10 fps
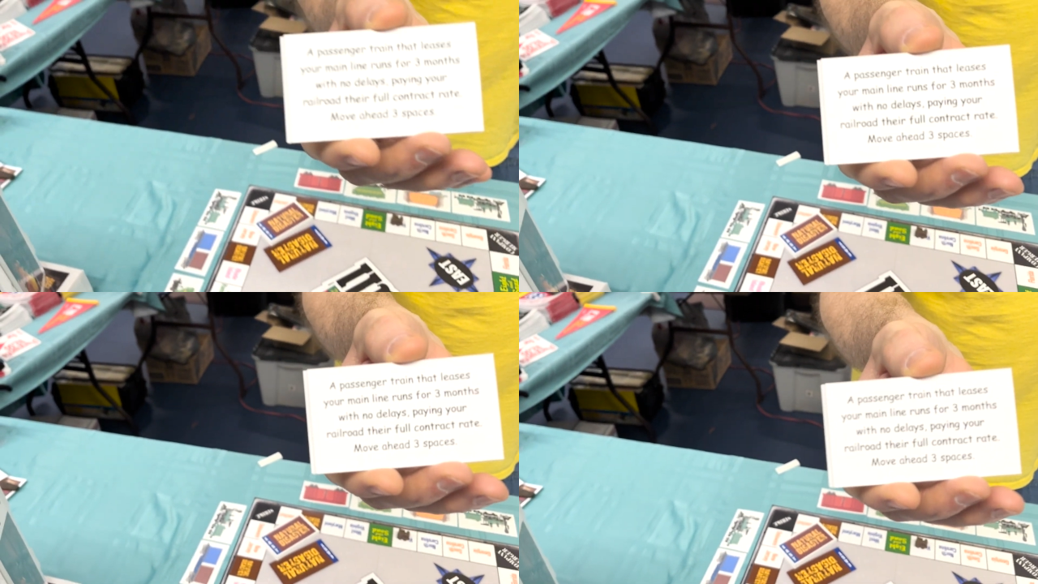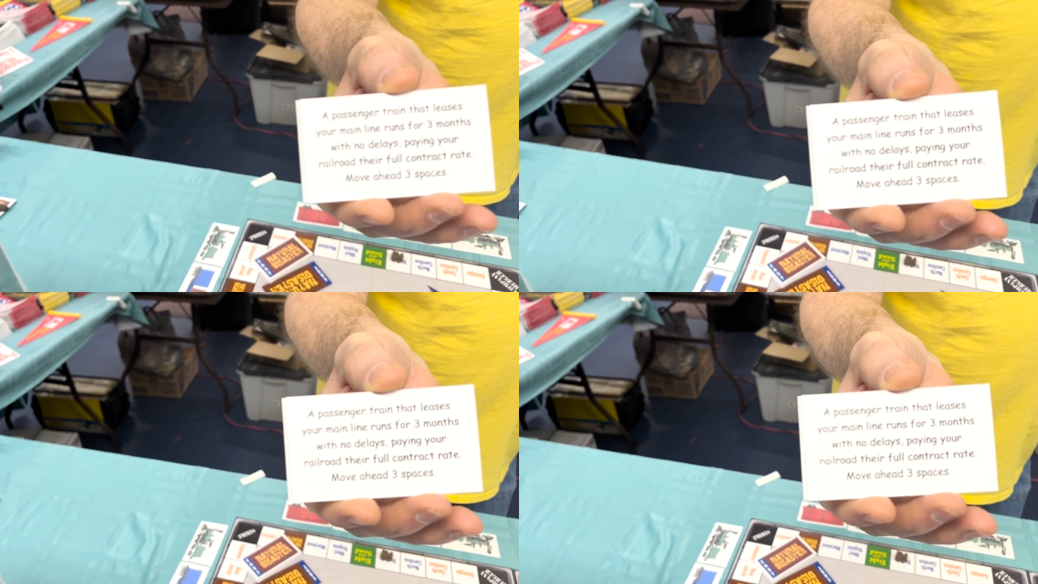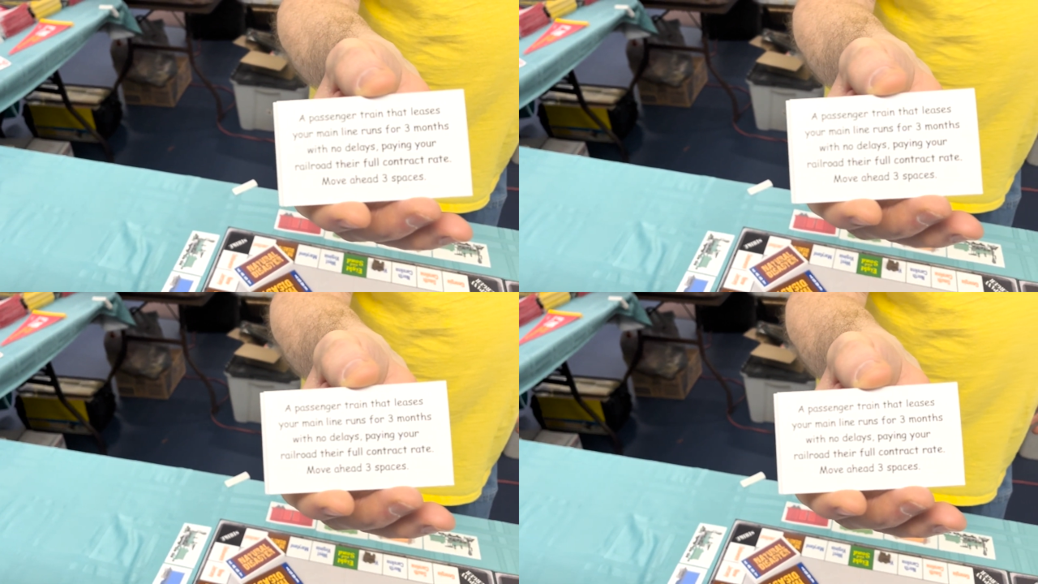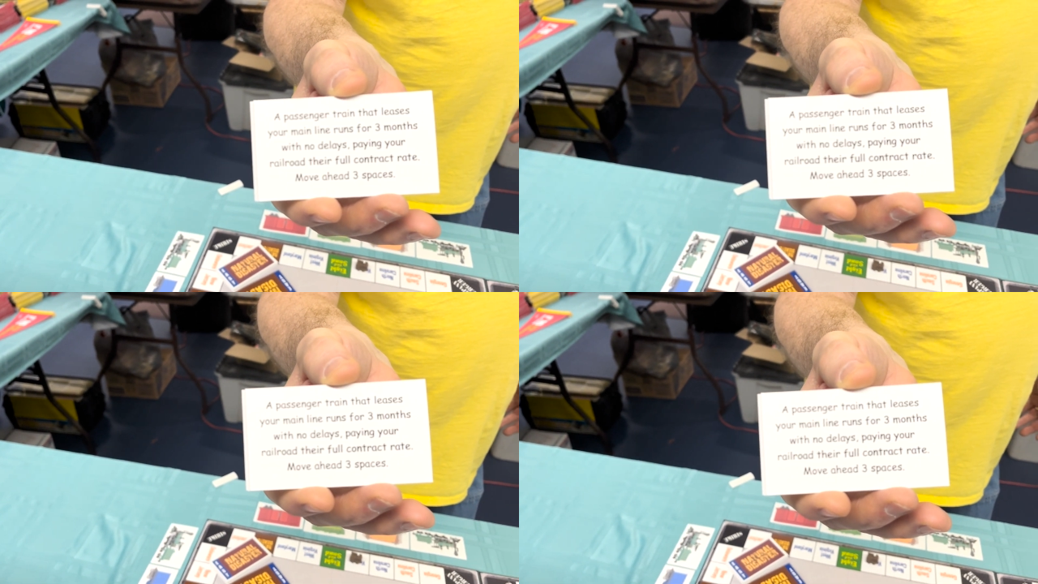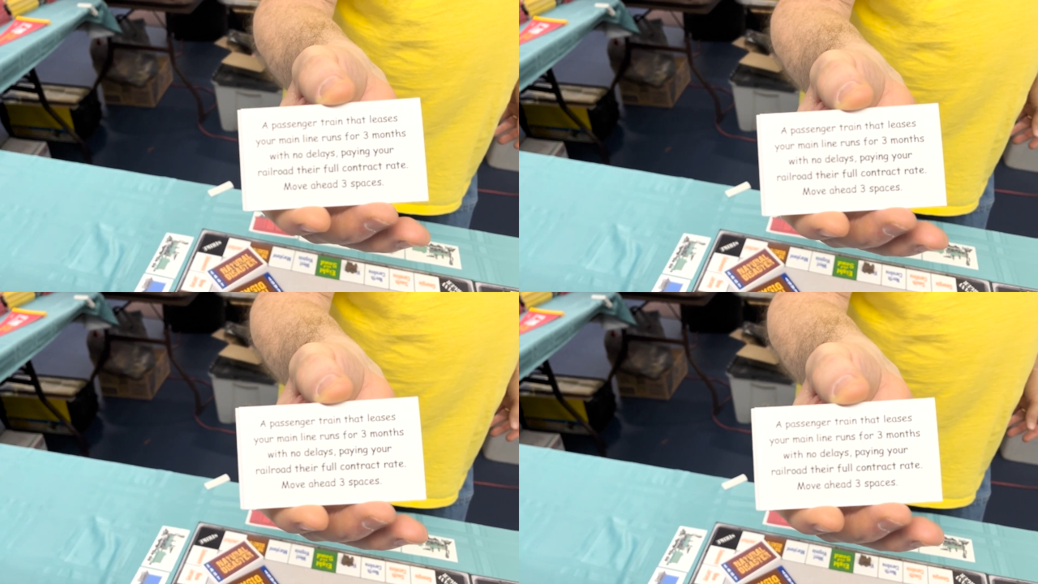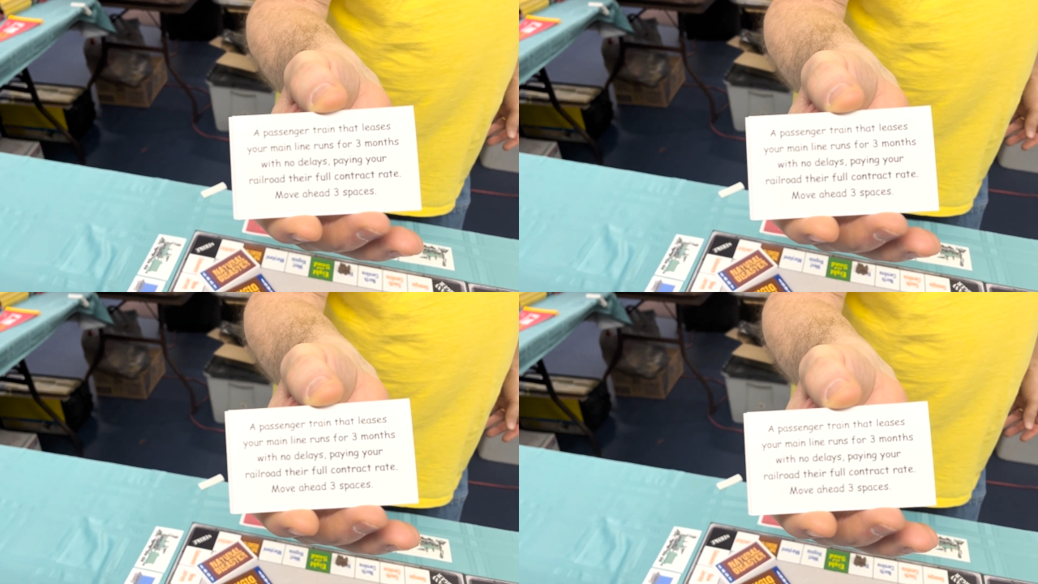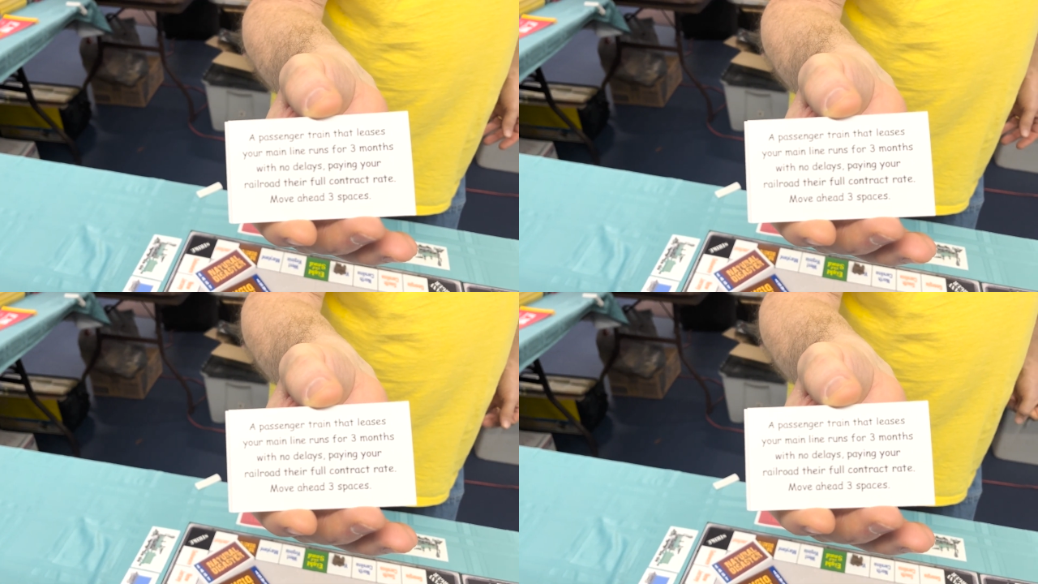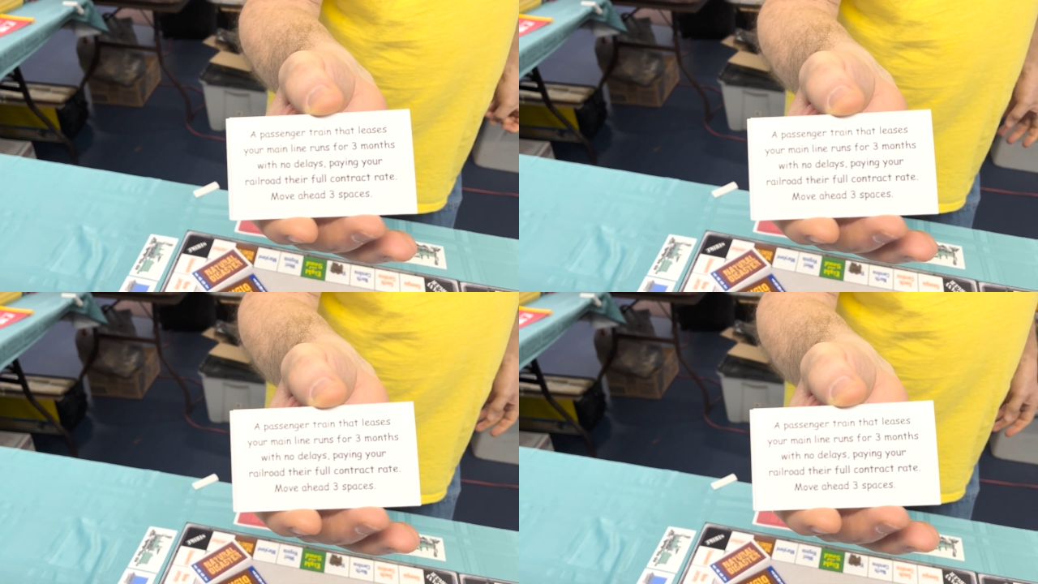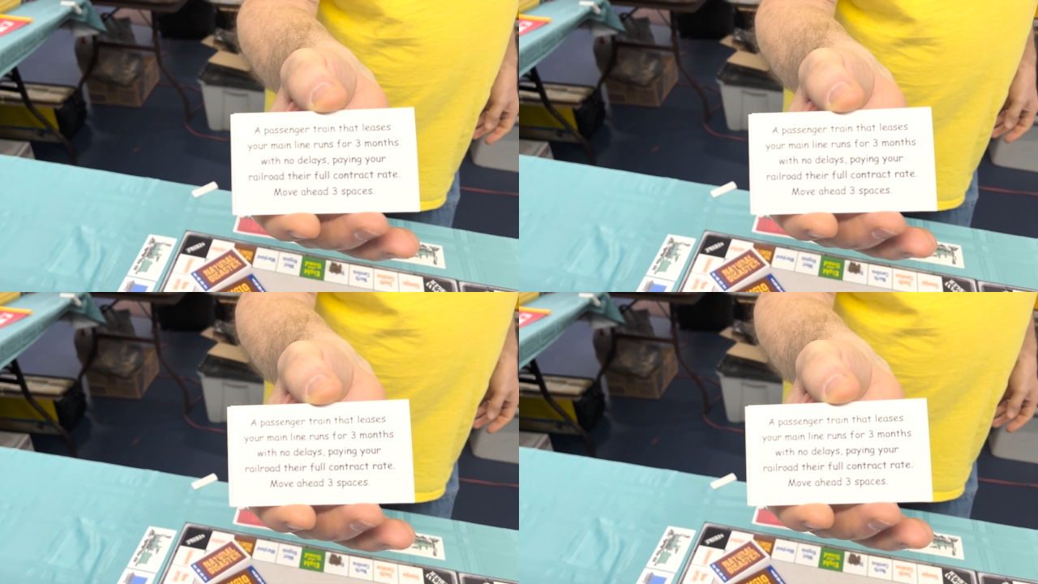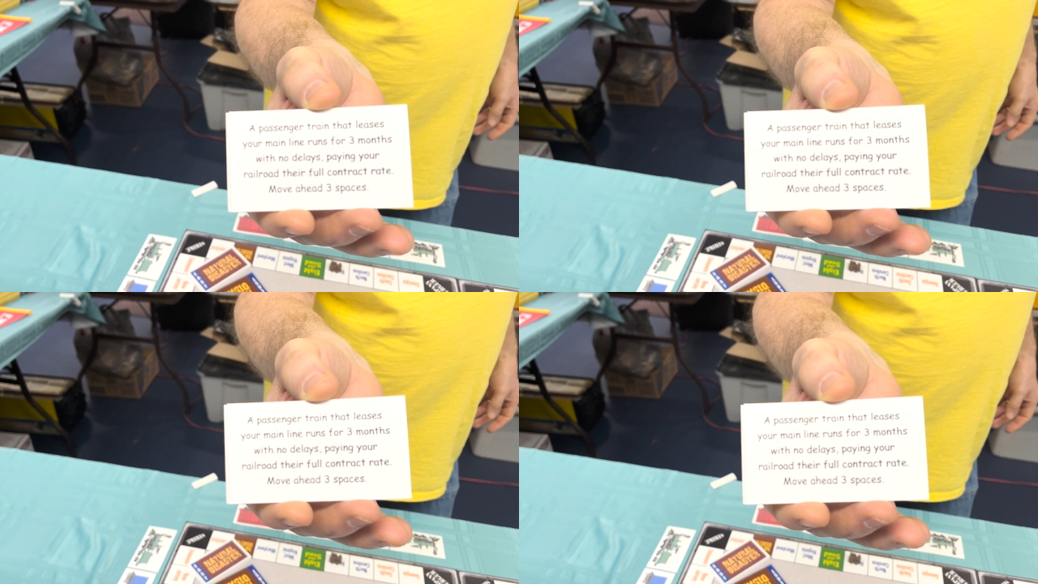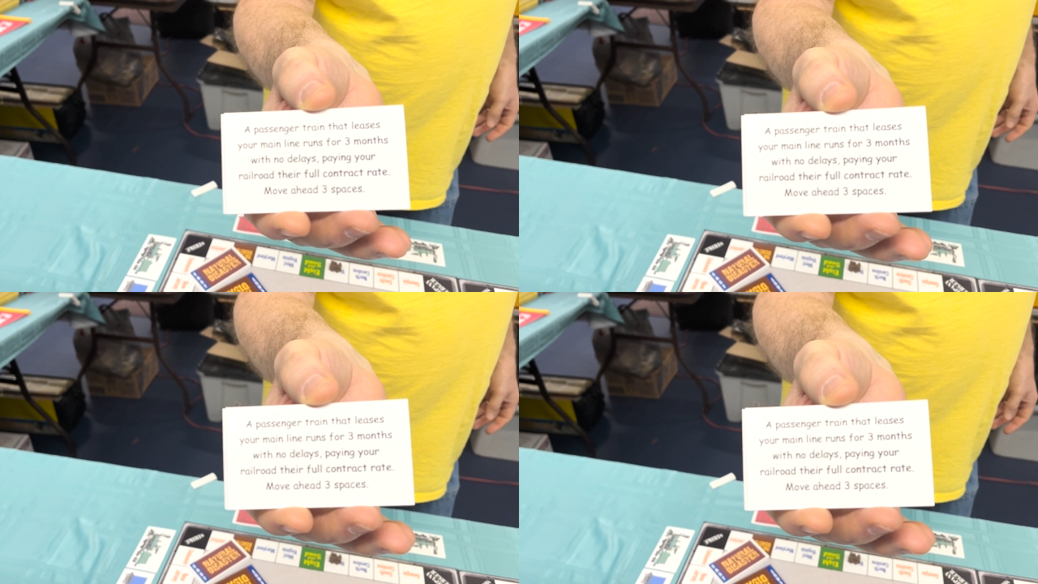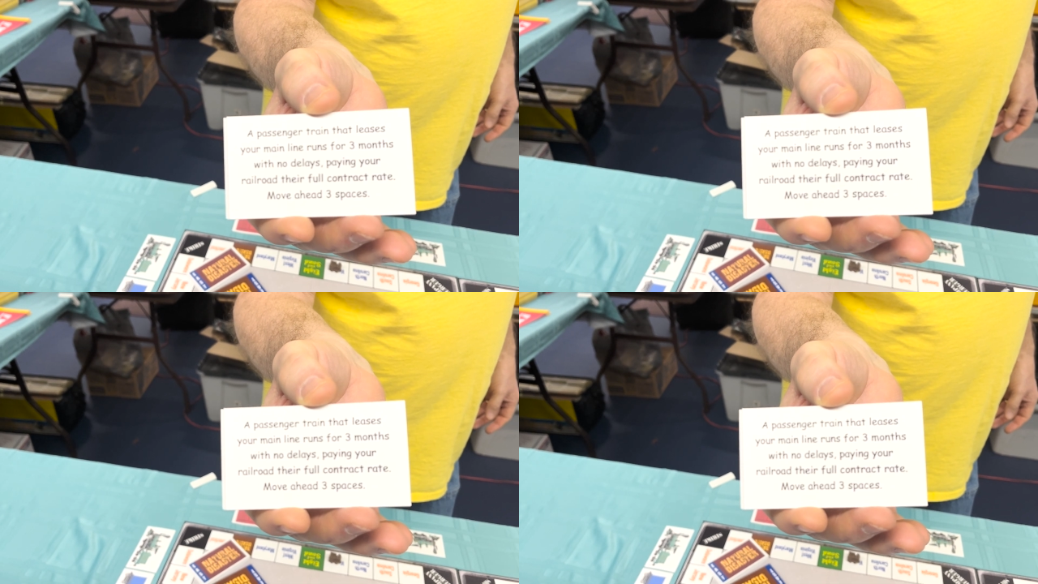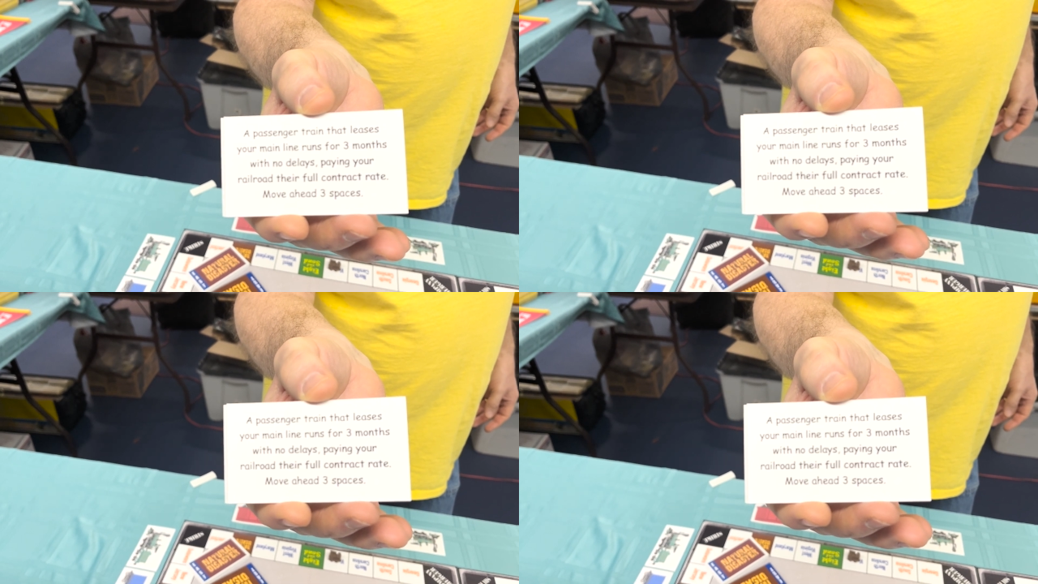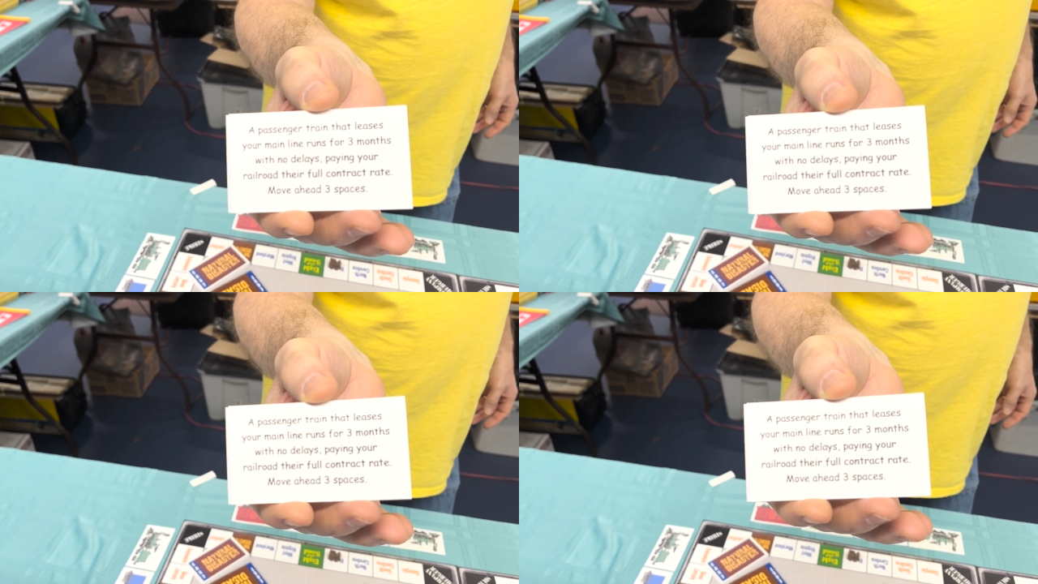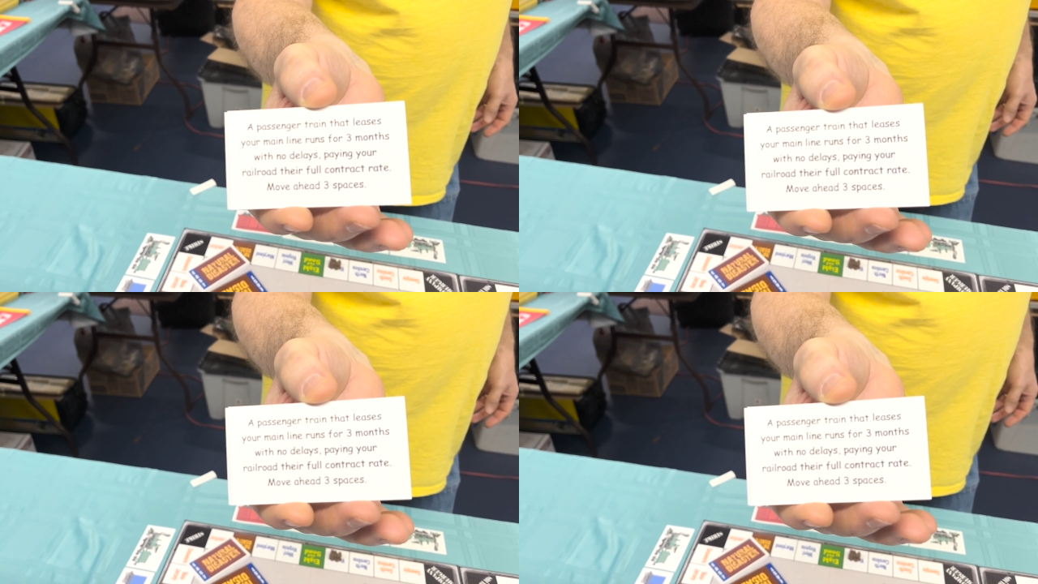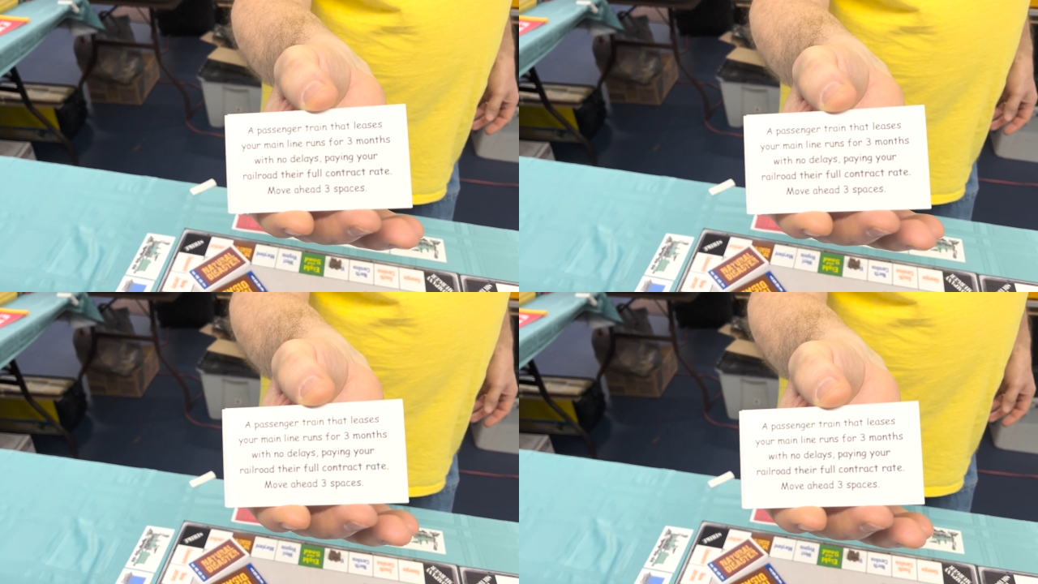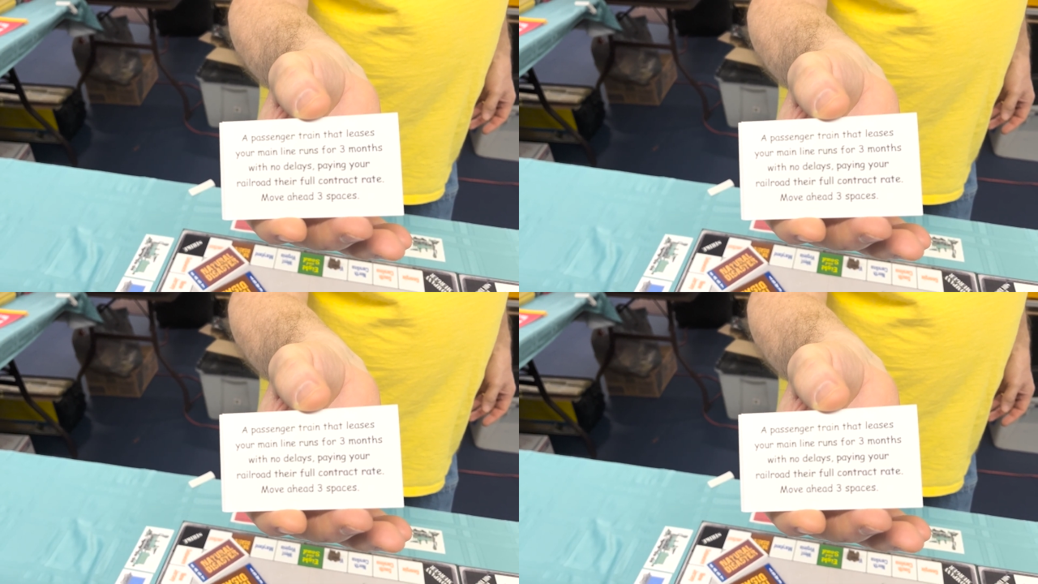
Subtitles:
No face is visible, so there are no lips to read.